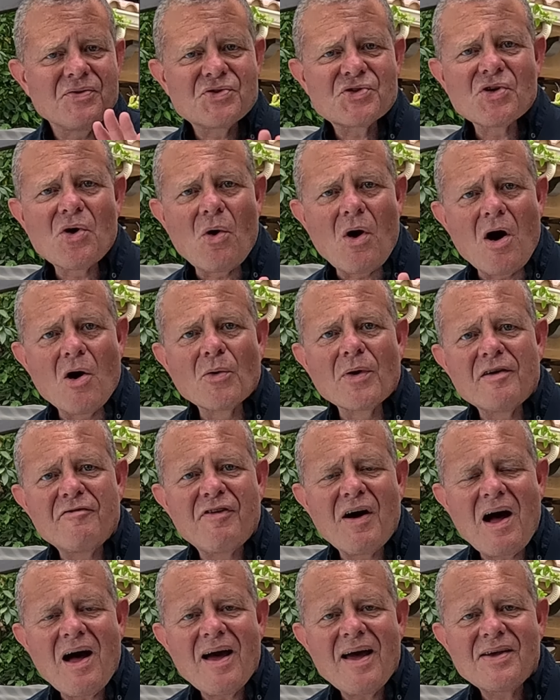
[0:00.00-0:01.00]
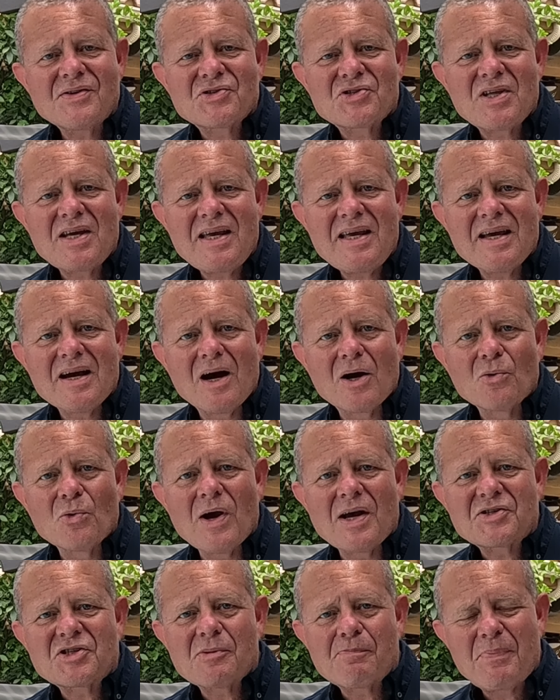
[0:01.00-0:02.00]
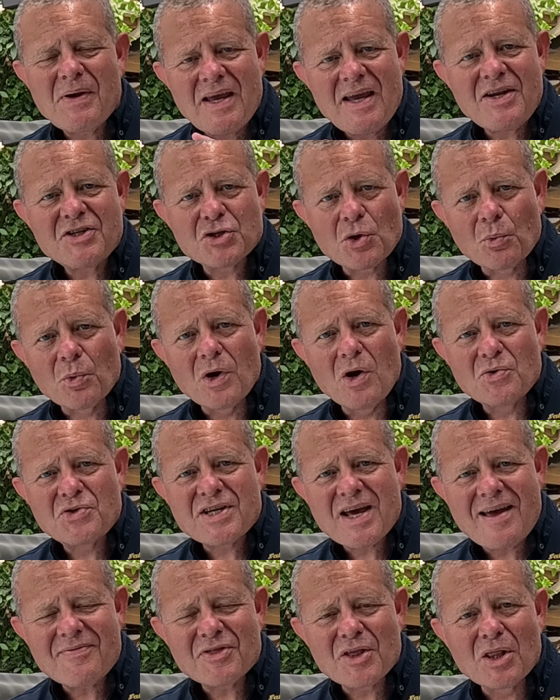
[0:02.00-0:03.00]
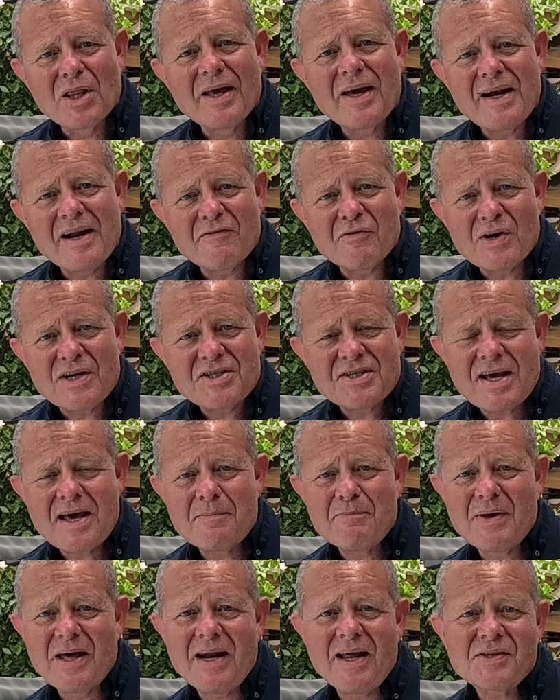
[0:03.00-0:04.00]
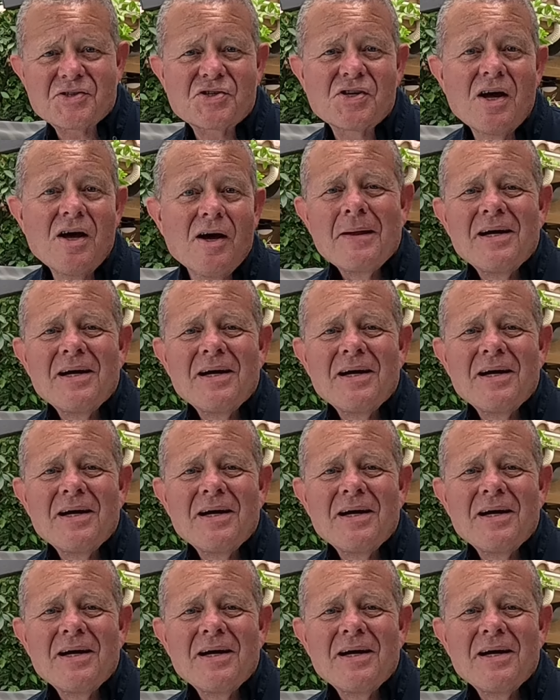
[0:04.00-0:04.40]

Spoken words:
So I'll revise the recipe to rotate the lid every 10 minutes.